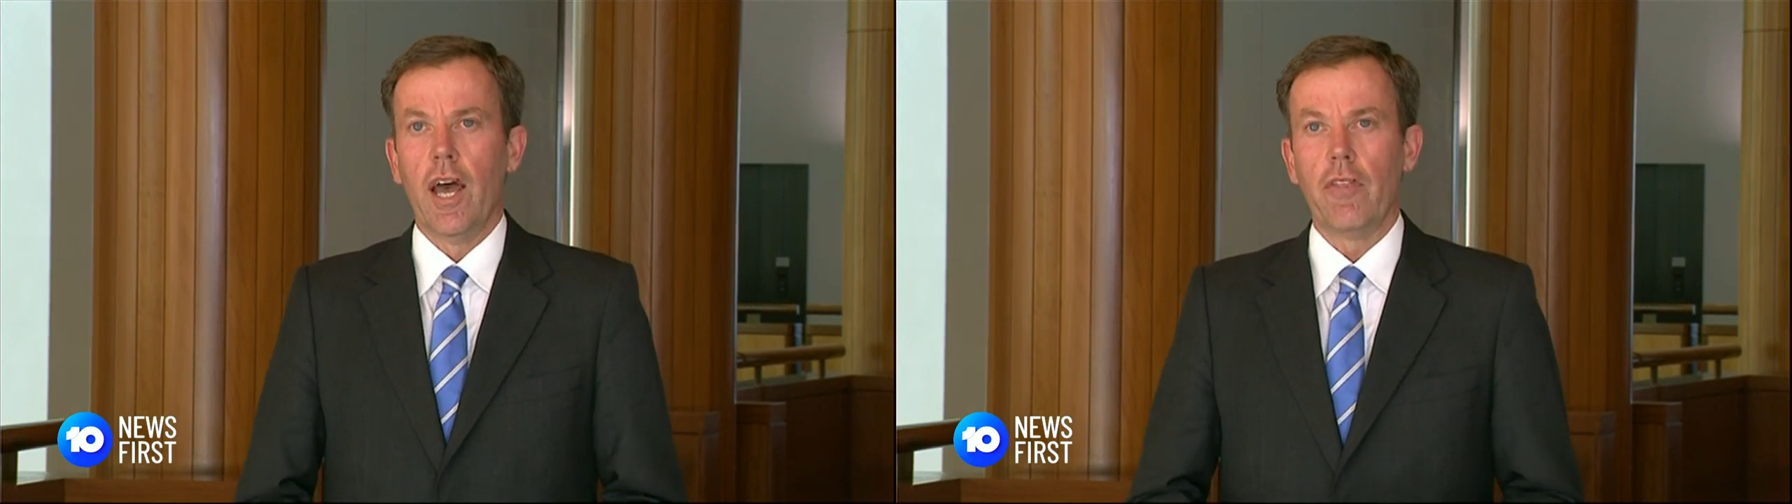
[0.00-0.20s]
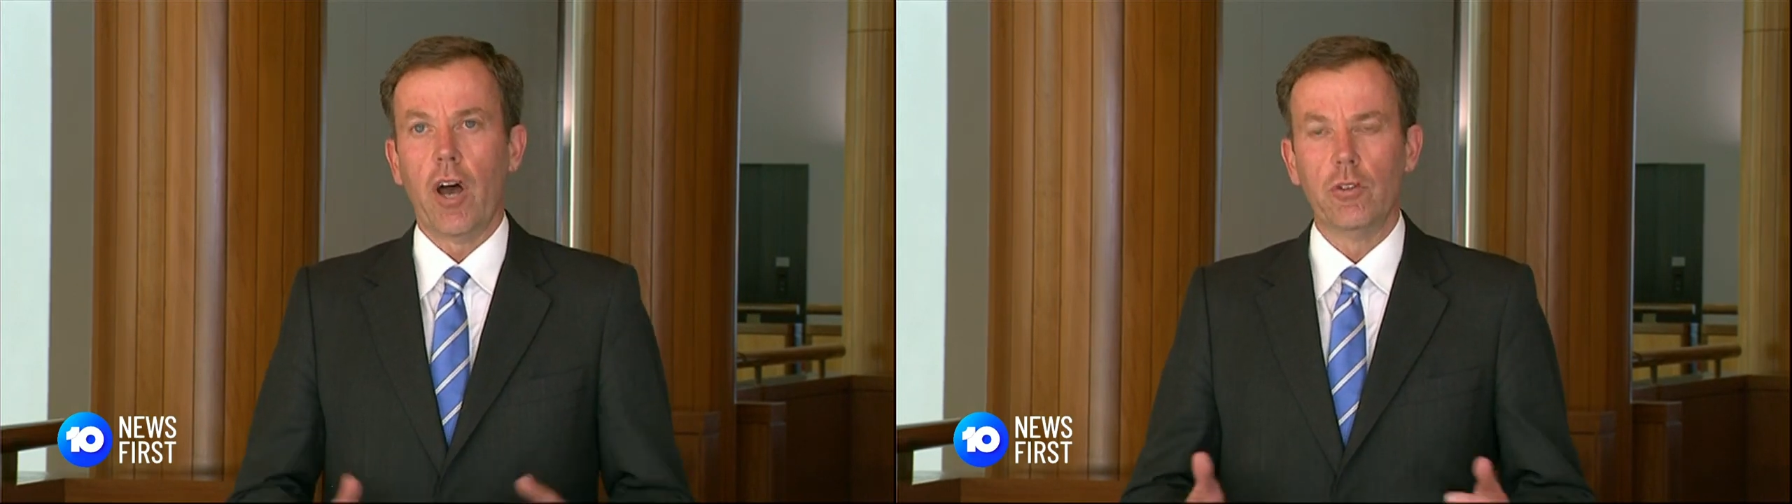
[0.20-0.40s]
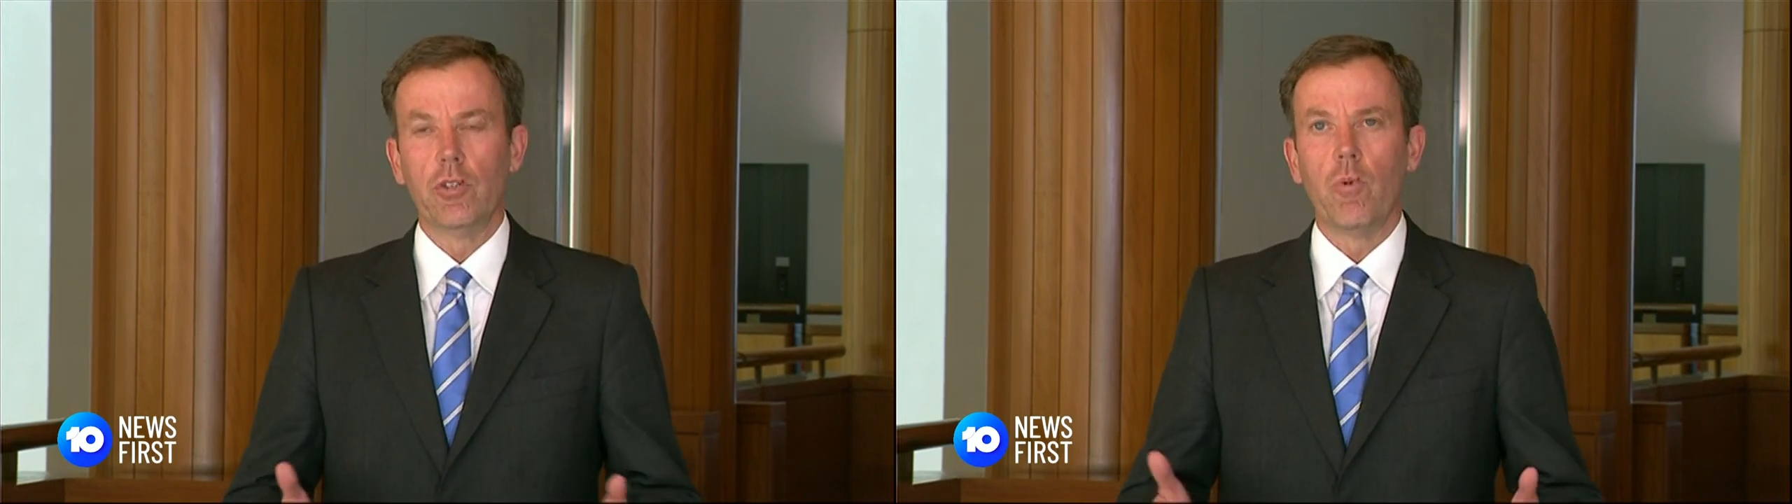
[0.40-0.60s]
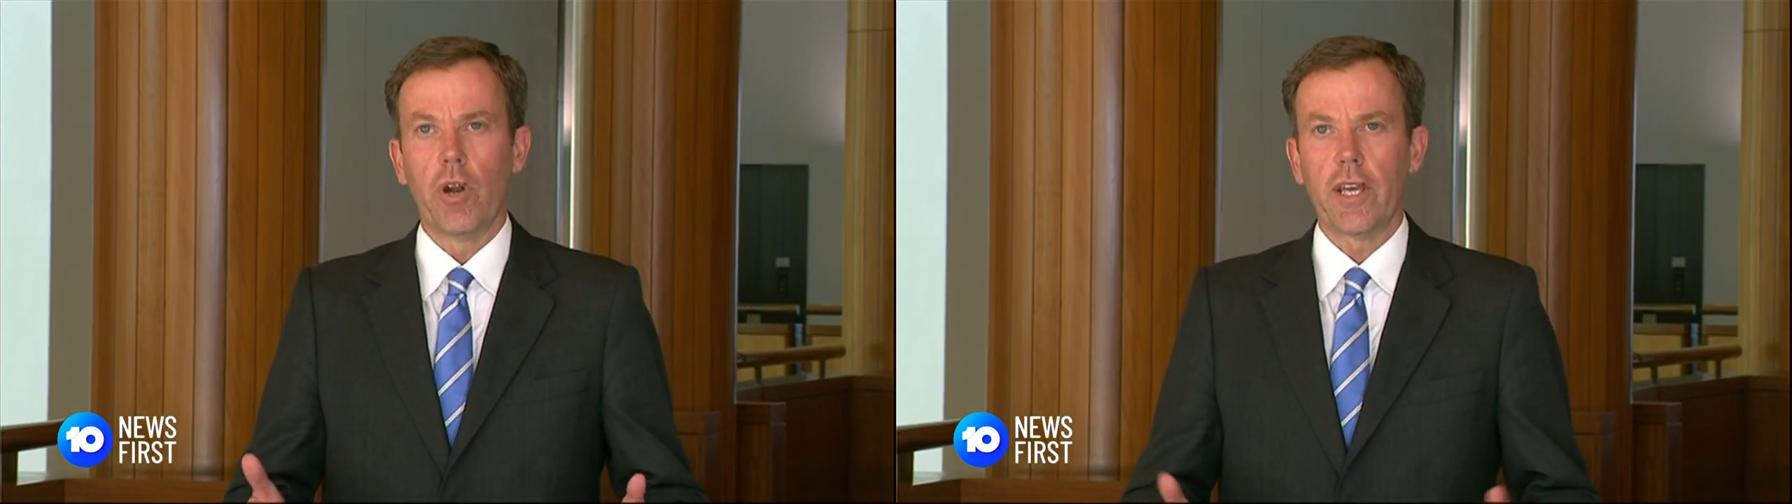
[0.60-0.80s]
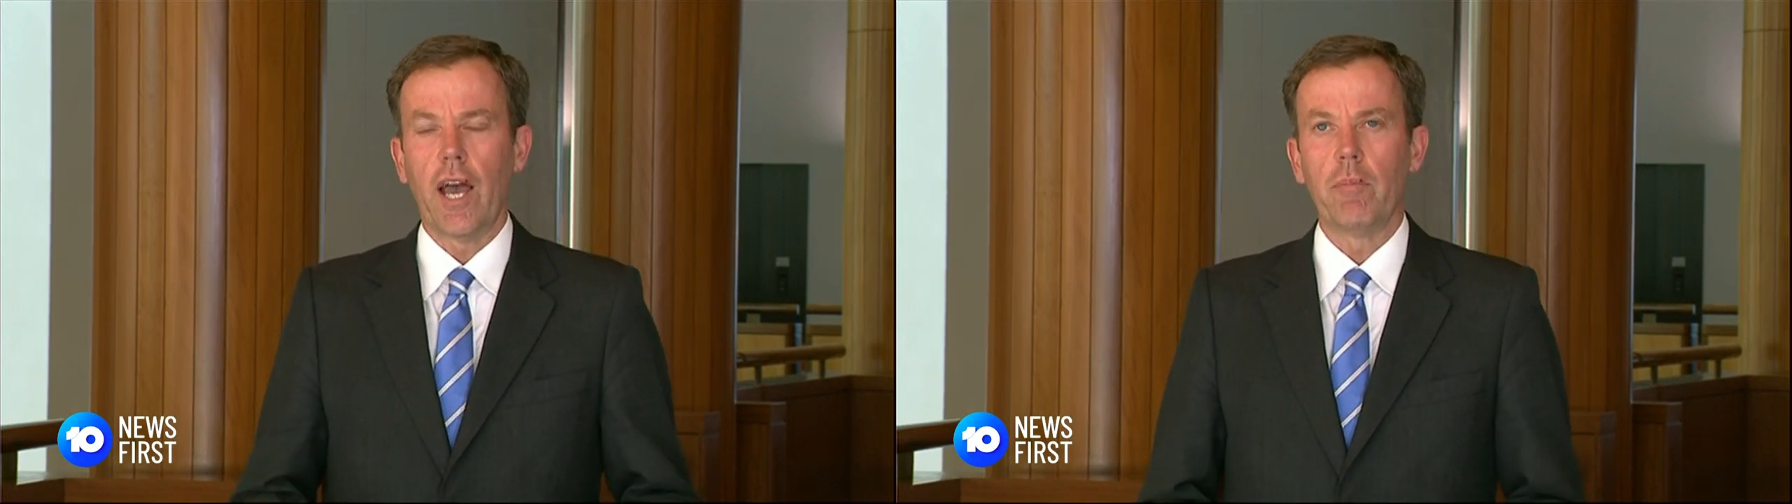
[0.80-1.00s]
those who
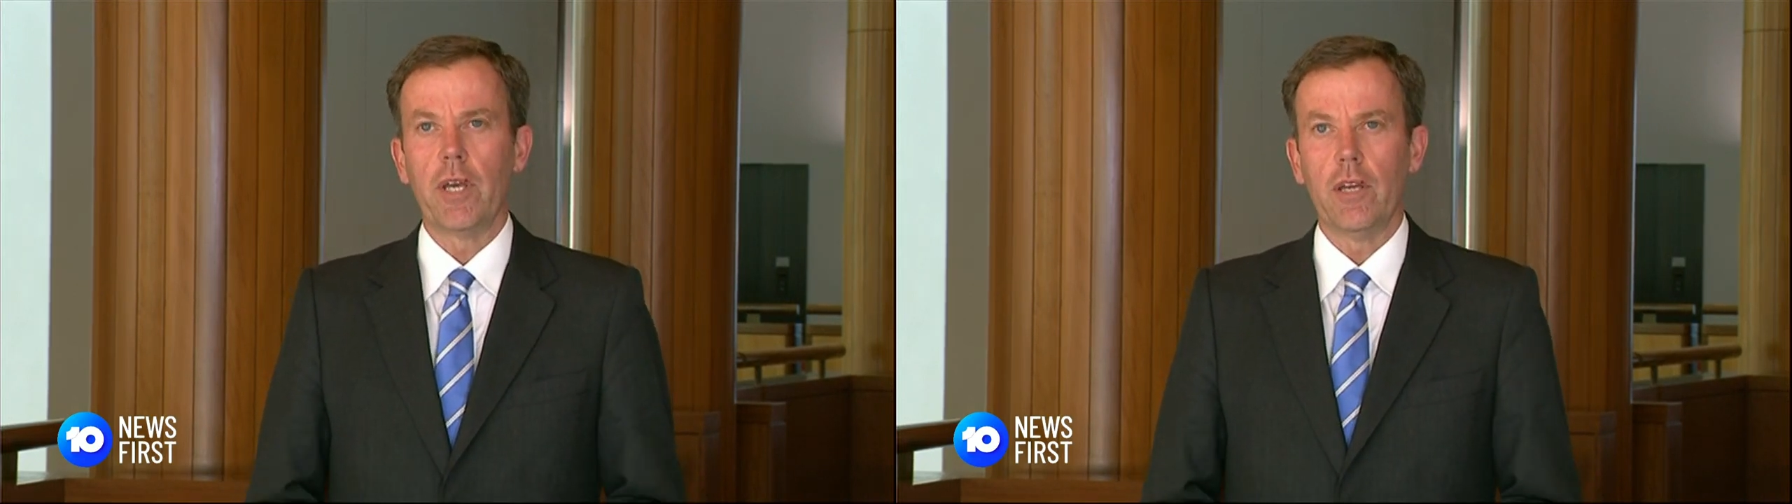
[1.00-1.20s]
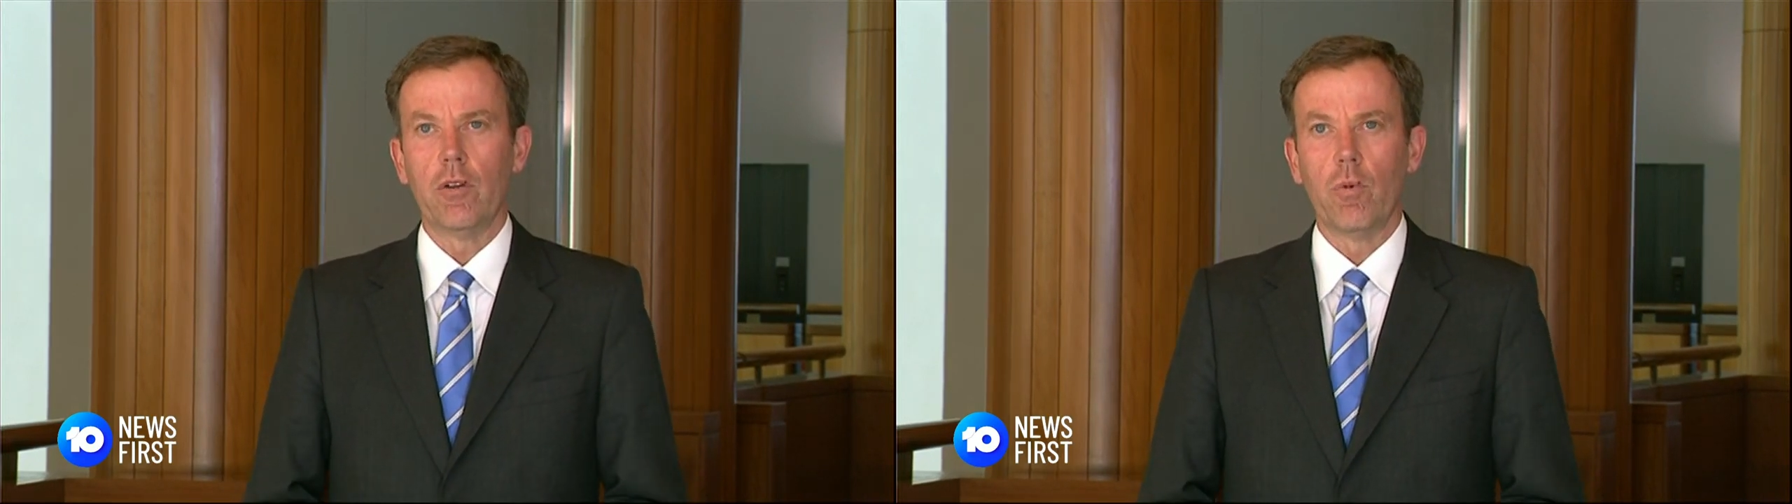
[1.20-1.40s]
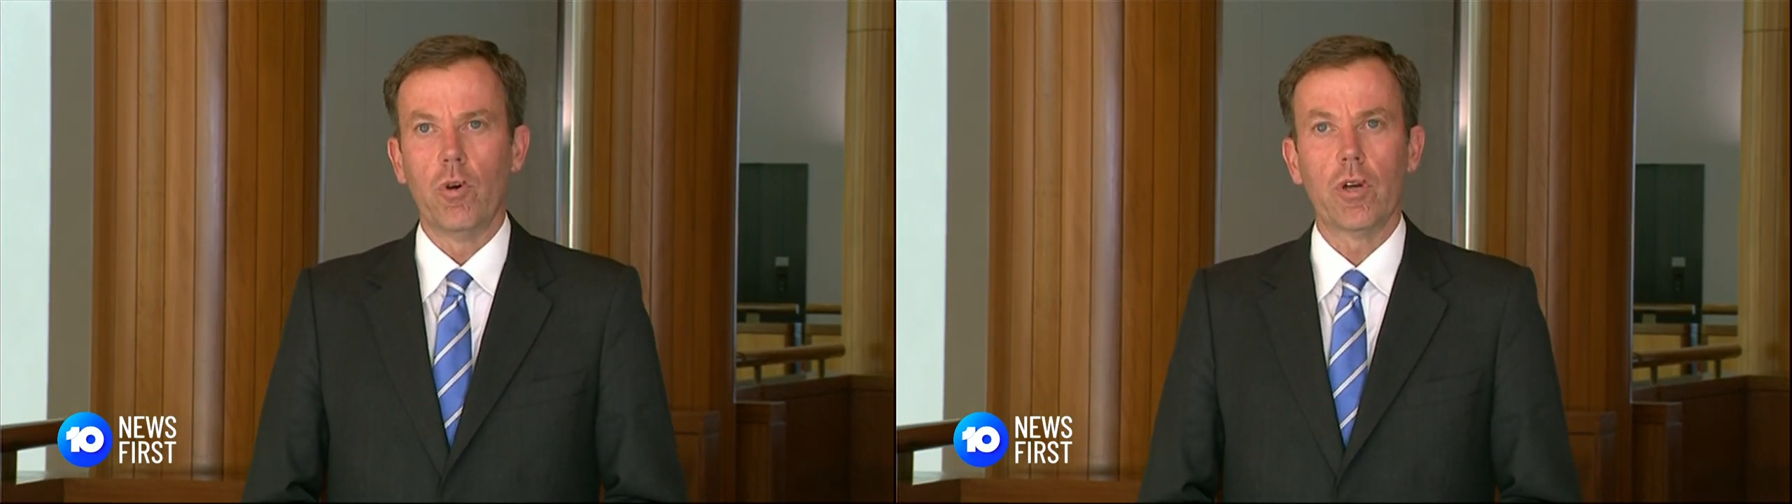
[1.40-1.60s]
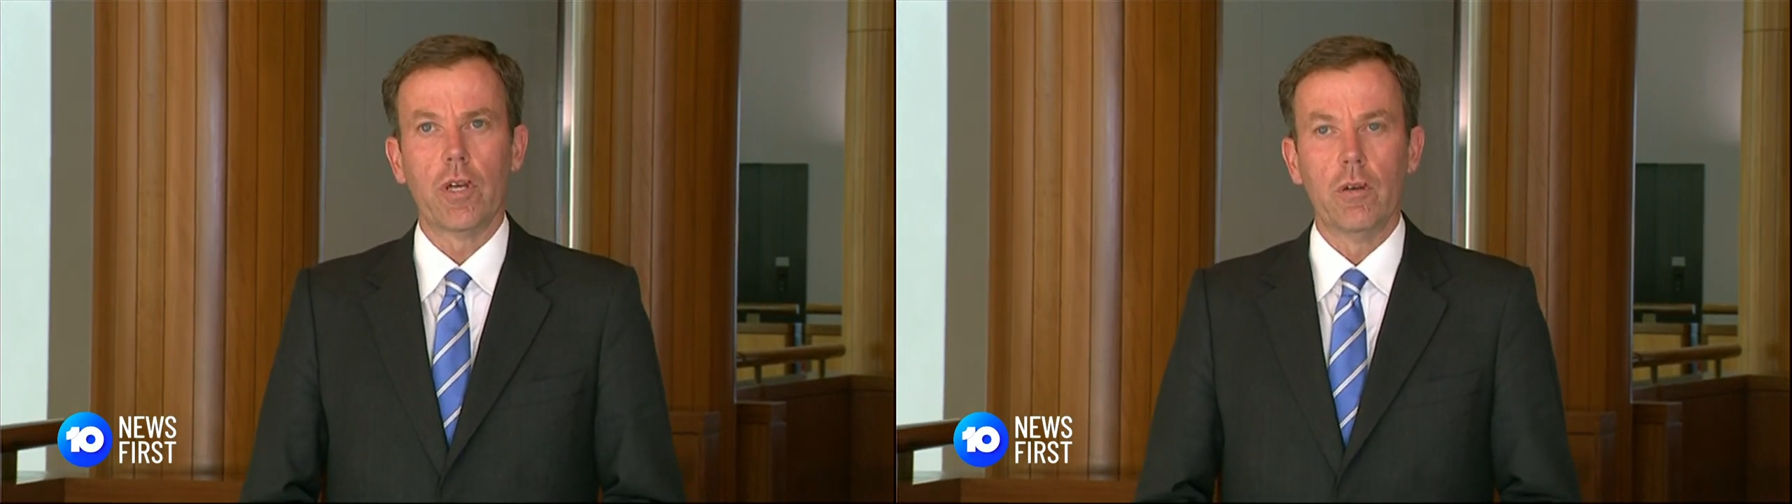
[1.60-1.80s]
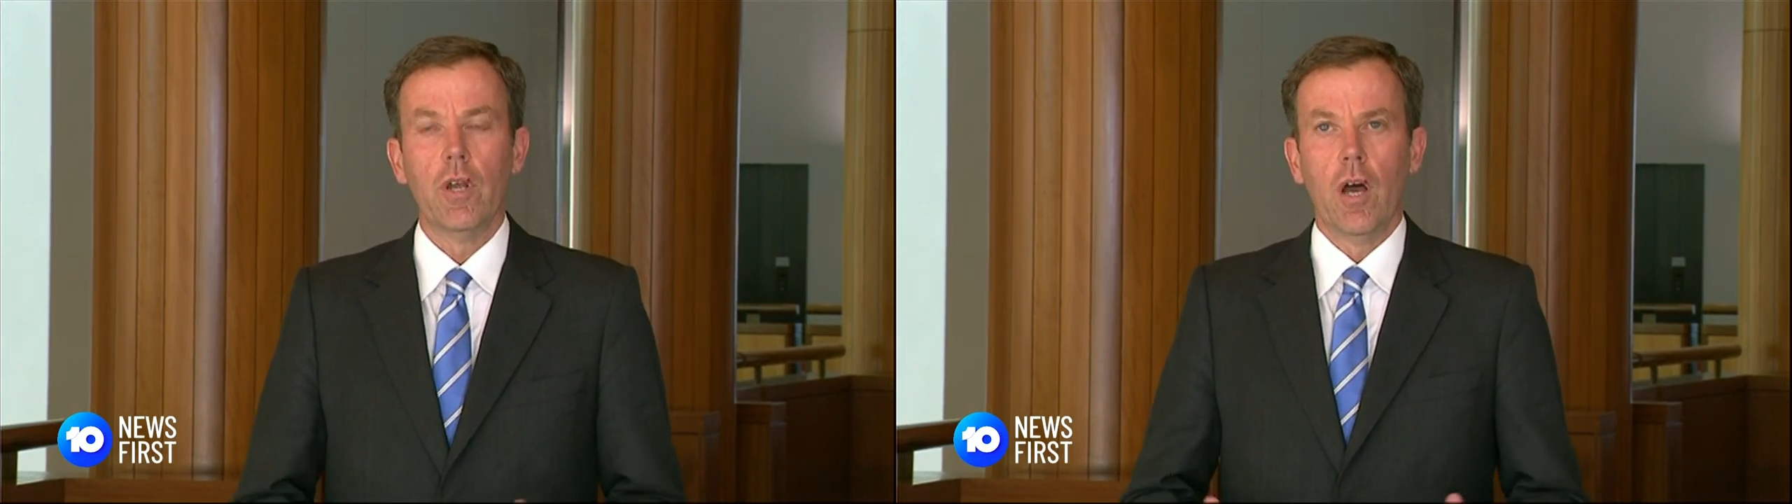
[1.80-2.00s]
want to come here to
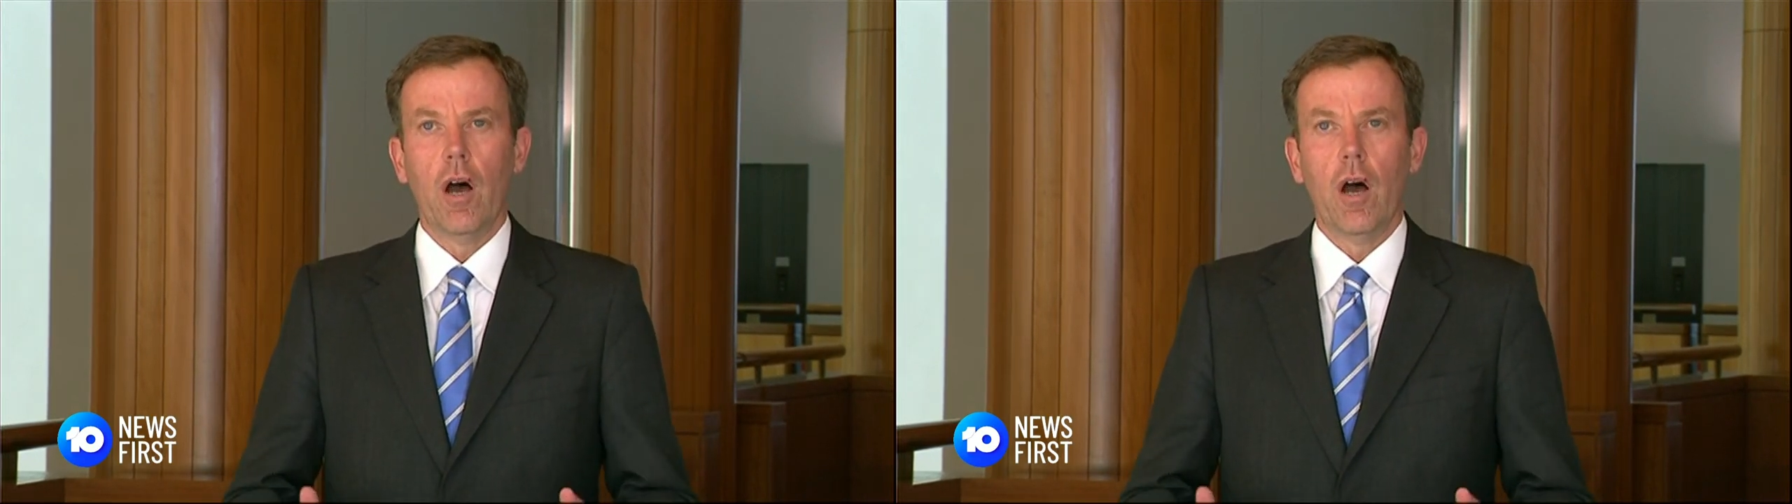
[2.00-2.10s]
work, and